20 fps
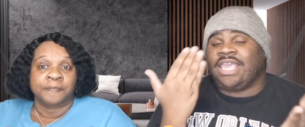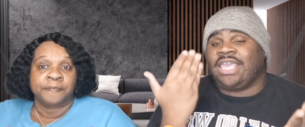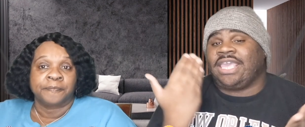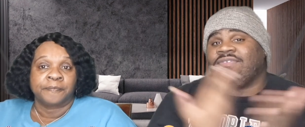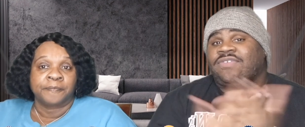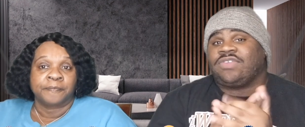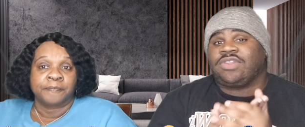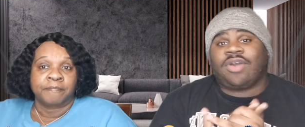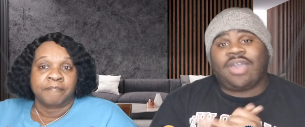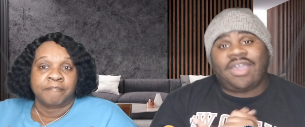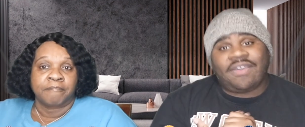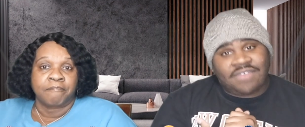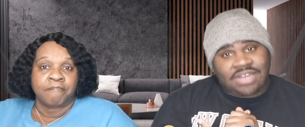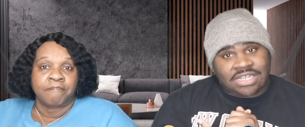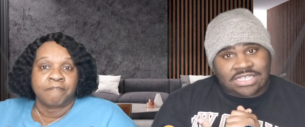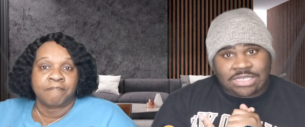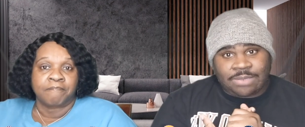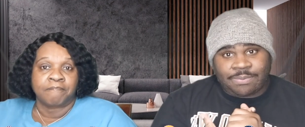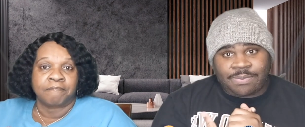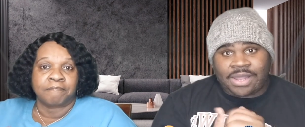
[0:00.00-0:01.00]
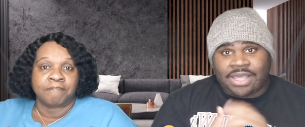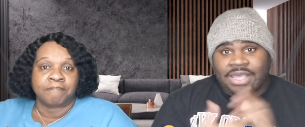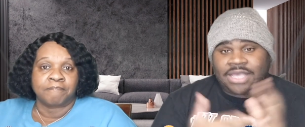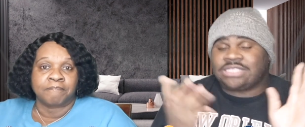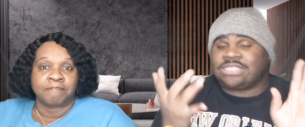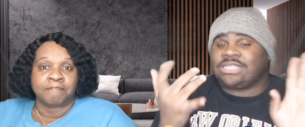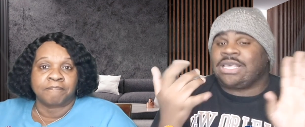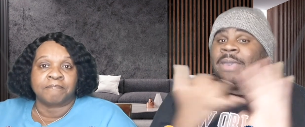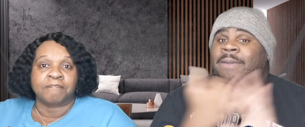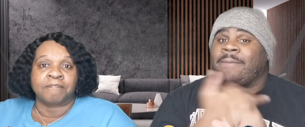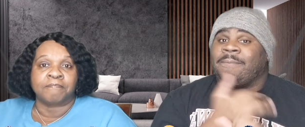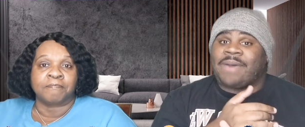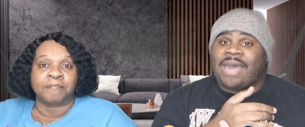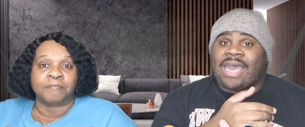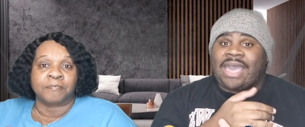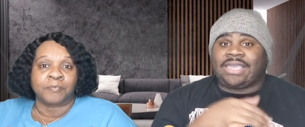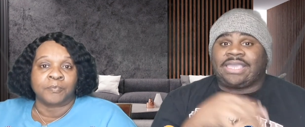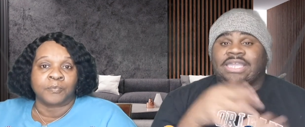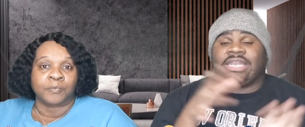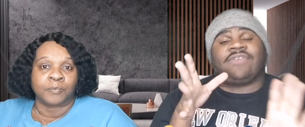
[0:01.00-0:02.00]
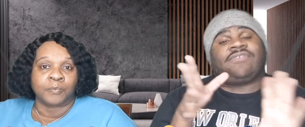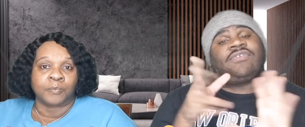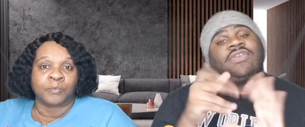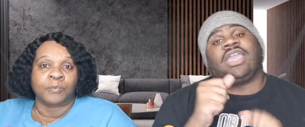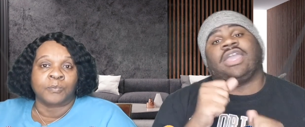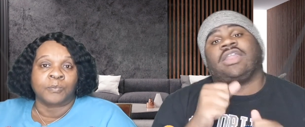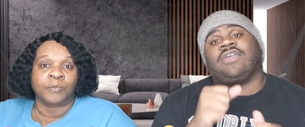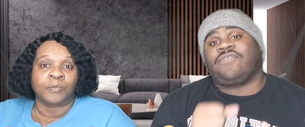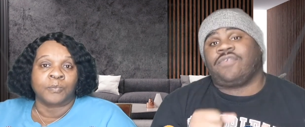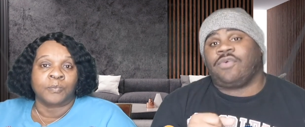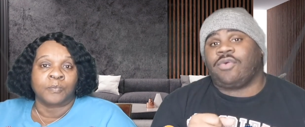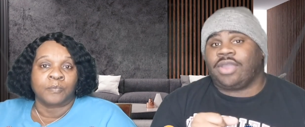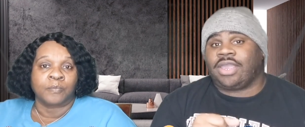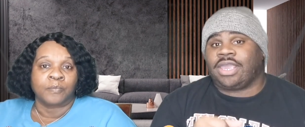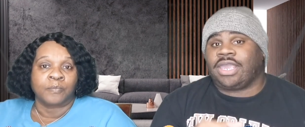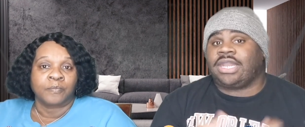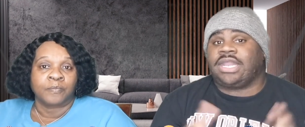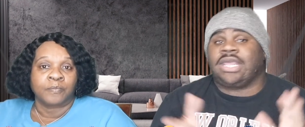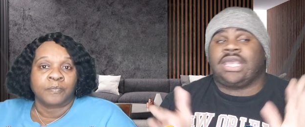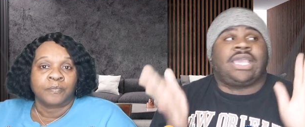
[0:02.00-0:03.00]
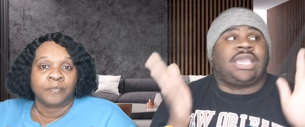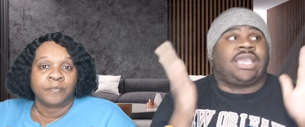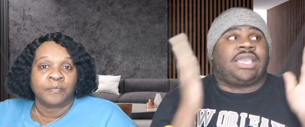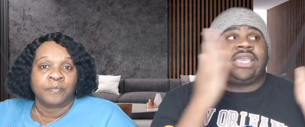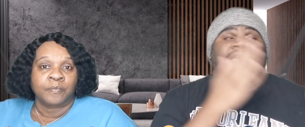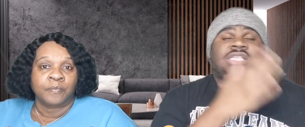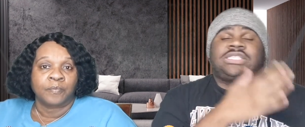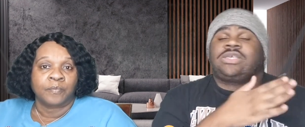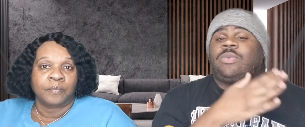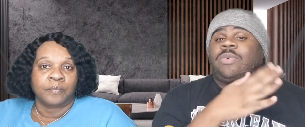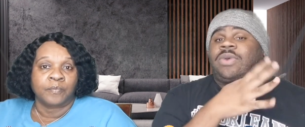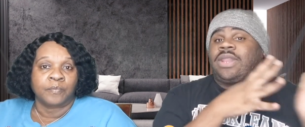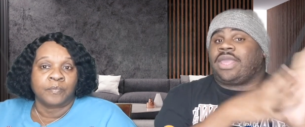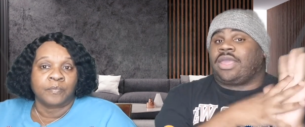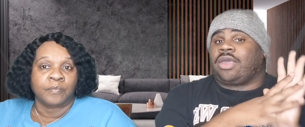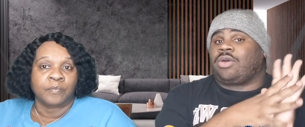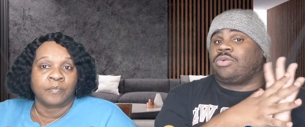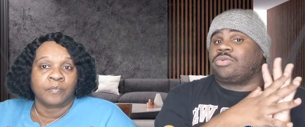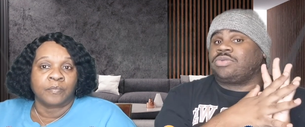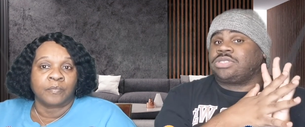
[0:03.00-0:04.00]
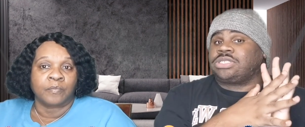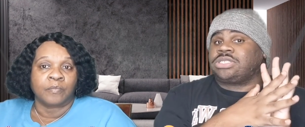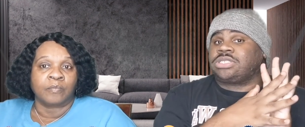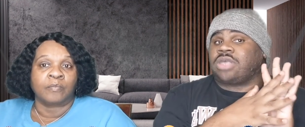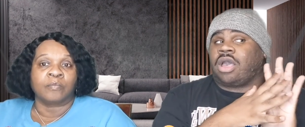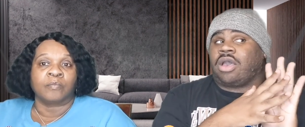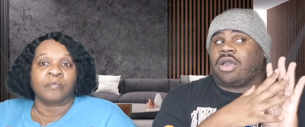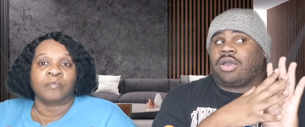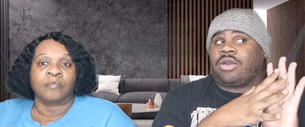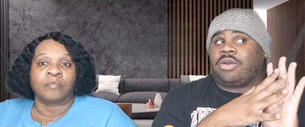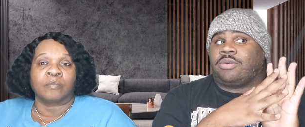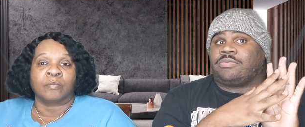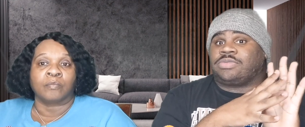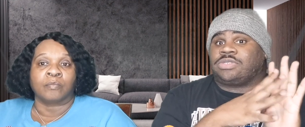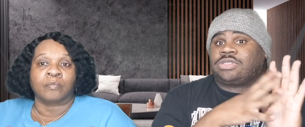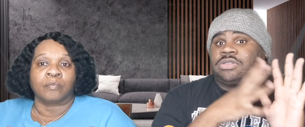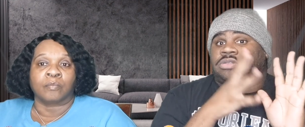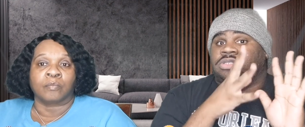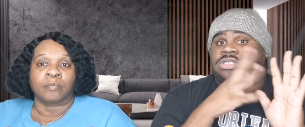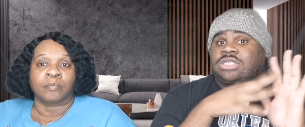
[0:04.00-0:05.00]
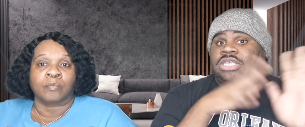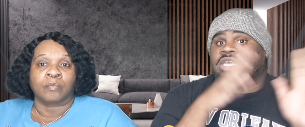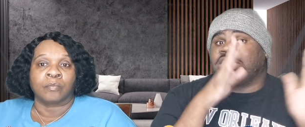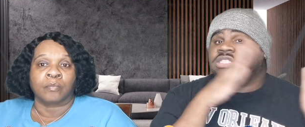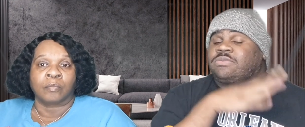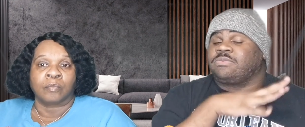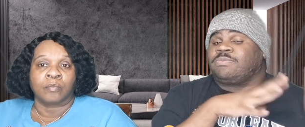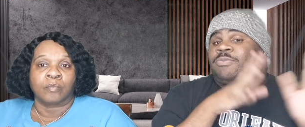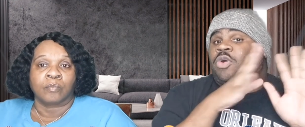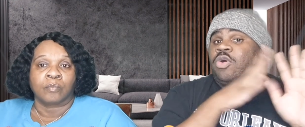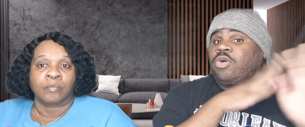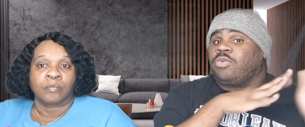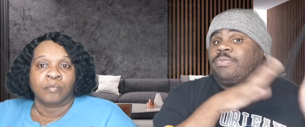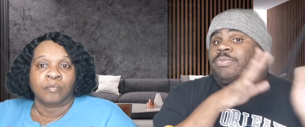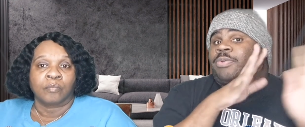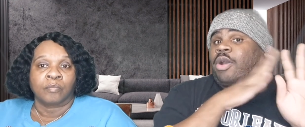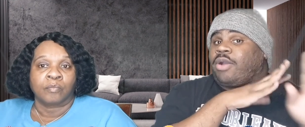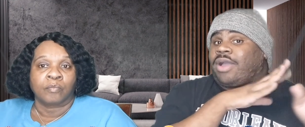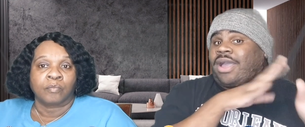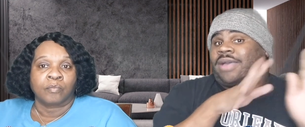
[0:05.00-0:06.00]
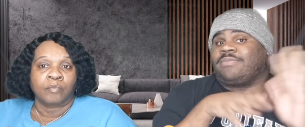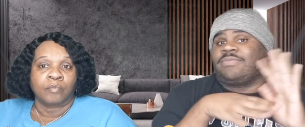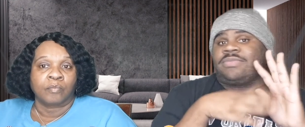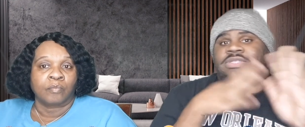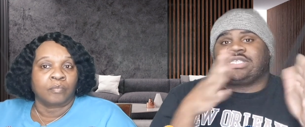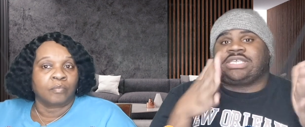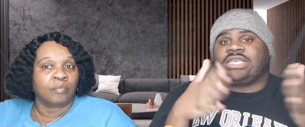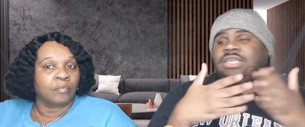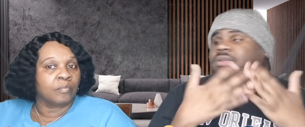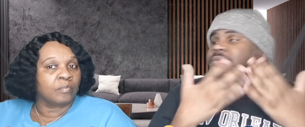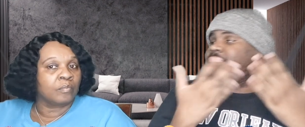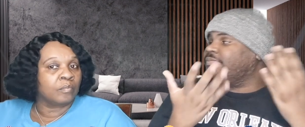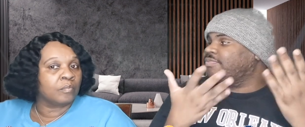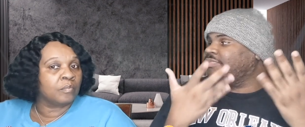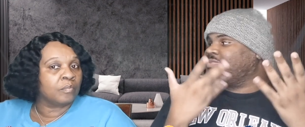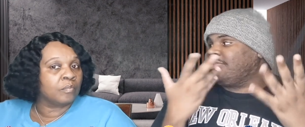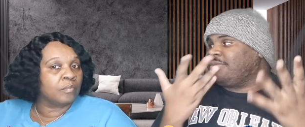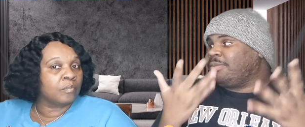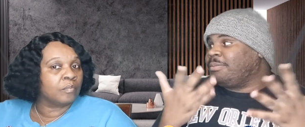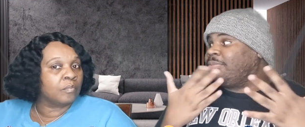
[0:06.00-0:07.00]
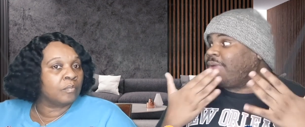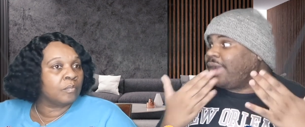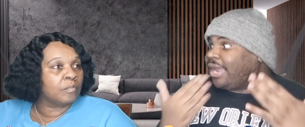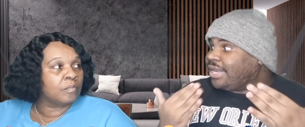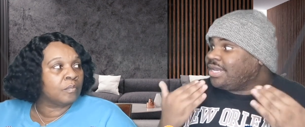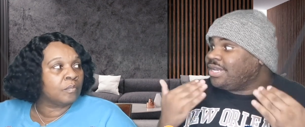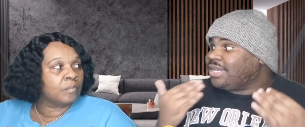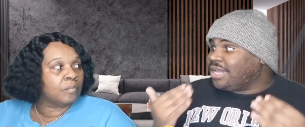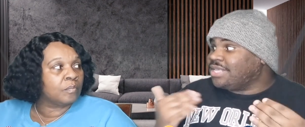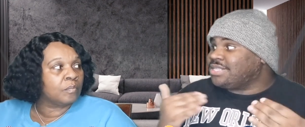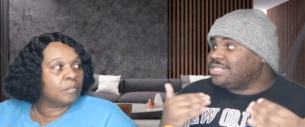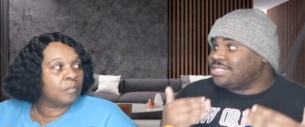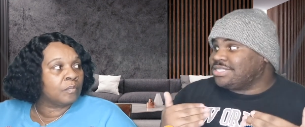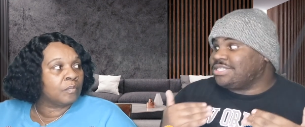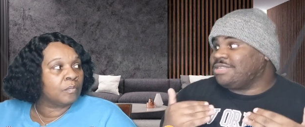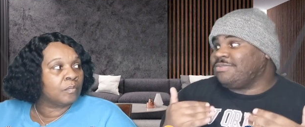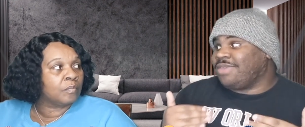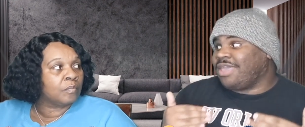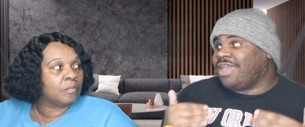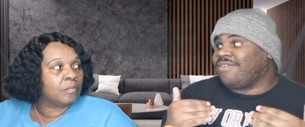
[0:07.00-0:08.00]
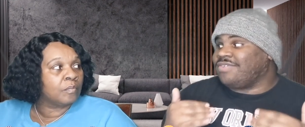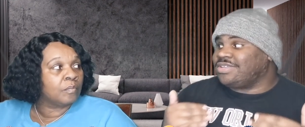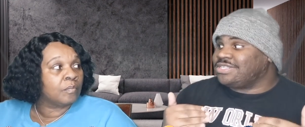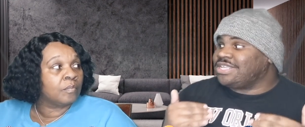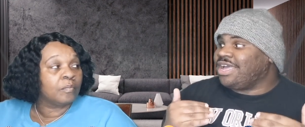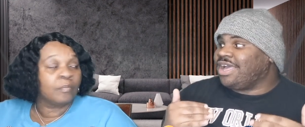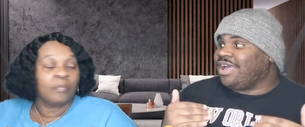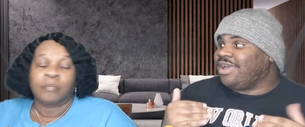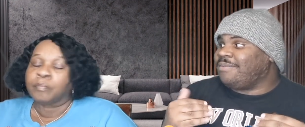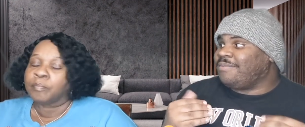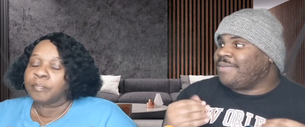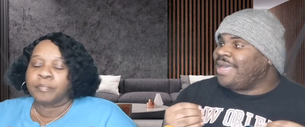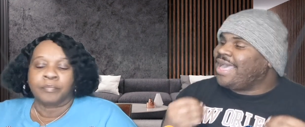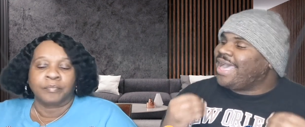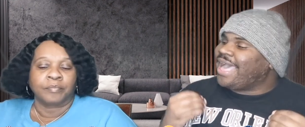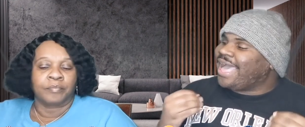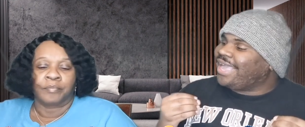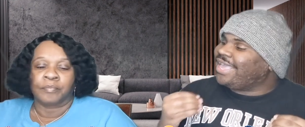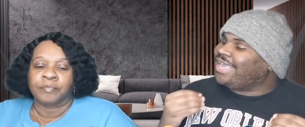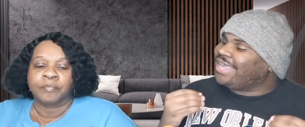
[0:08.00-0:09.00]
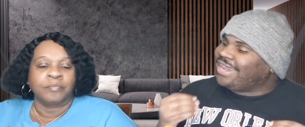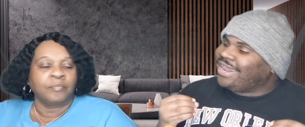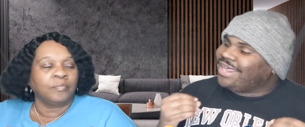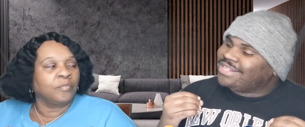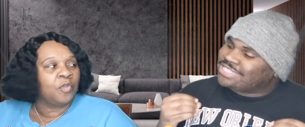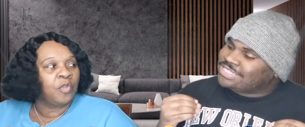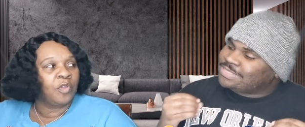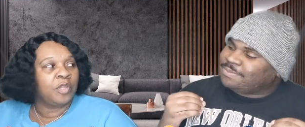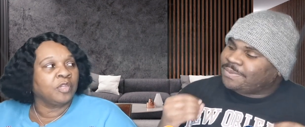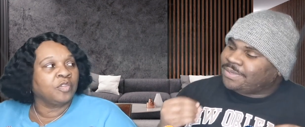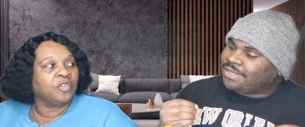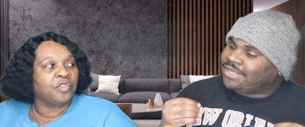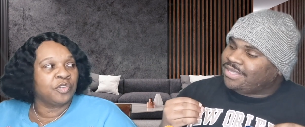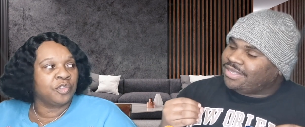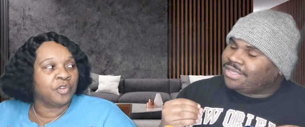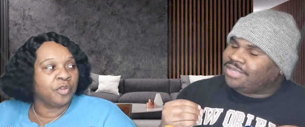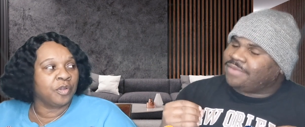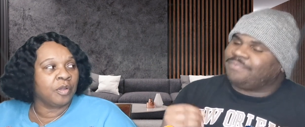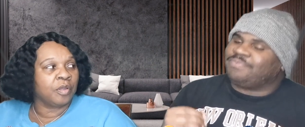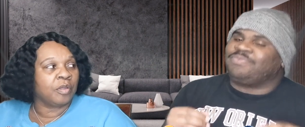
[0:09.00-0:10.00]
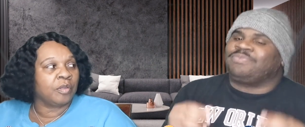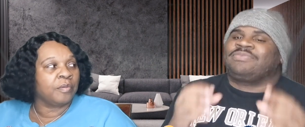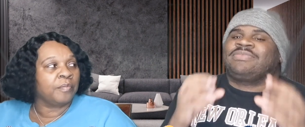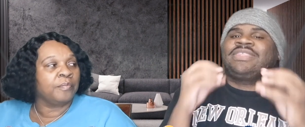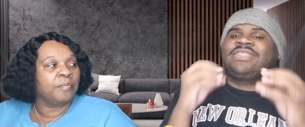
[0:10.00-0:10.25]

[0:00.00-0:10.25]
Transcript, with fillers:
Speaker 1: if you don't have Disney Plus, buy it. If you can't afford it, get someone else. Um, to get to go bar see, Brandy does it to me every time. I cannot you speak. You get shook.